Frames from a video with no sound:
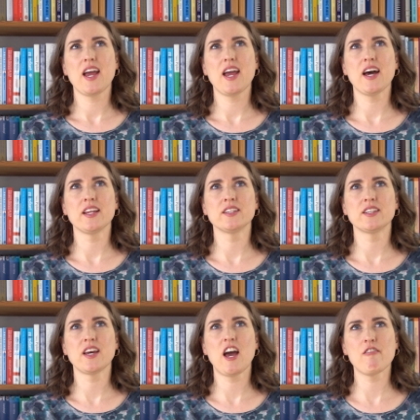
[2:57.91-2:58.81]

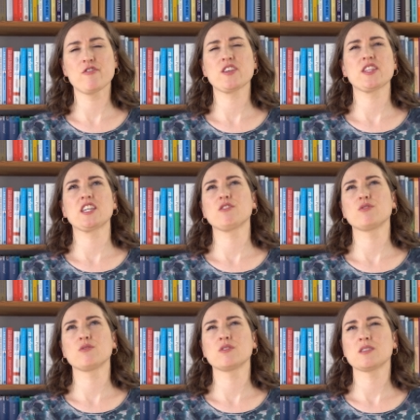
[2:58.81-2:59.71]
and everything you
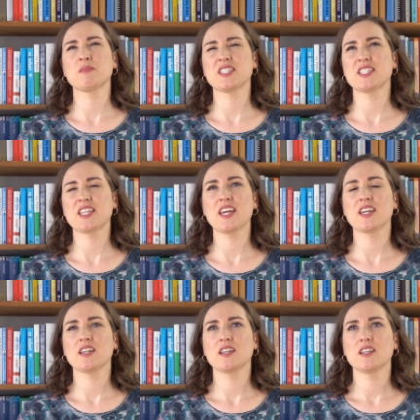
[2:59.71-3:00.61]
do is a
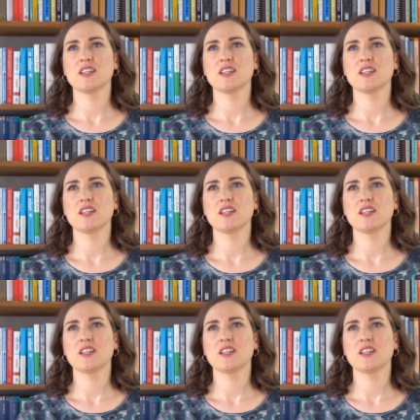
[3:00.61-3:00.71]
mistake.